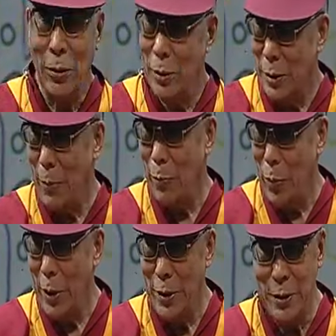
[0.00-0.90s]

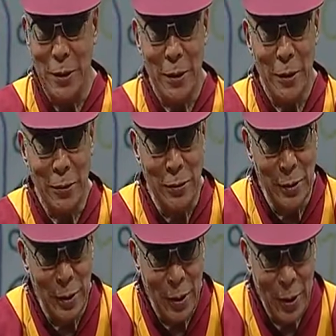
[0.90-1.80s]
someplace, you
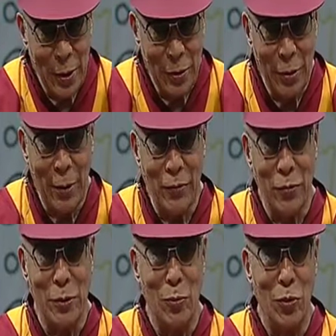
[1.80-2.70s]
see, you have
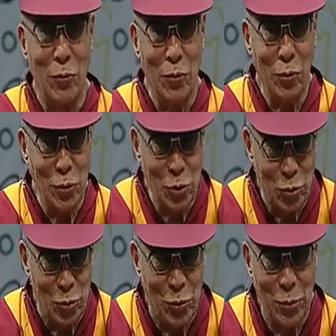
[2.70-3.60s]
to remove your
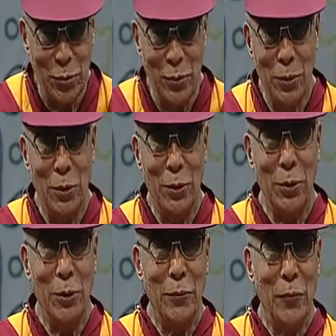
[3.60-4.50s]
shoe. Shoes.
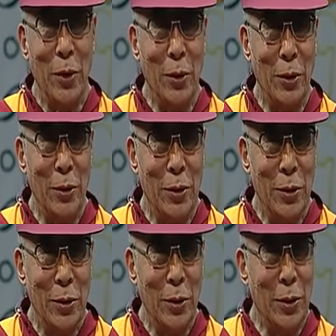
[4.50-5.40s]
Uh,
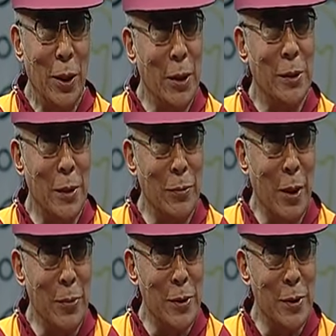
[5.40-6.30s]
then
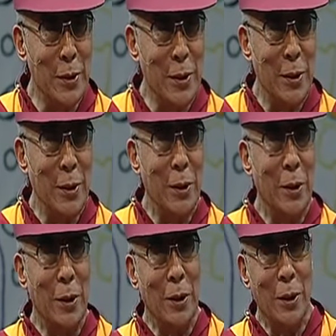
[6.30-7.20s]
sometimes
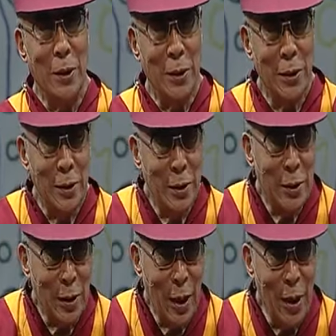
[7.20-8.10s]
uh,
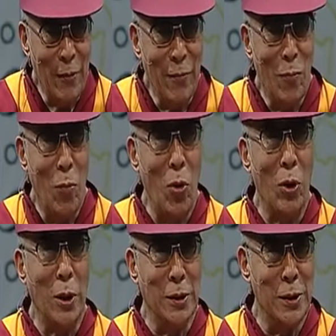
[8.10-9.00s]
I have more
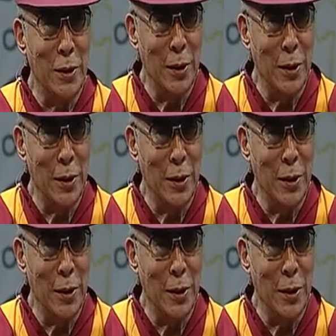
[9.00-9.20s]
concern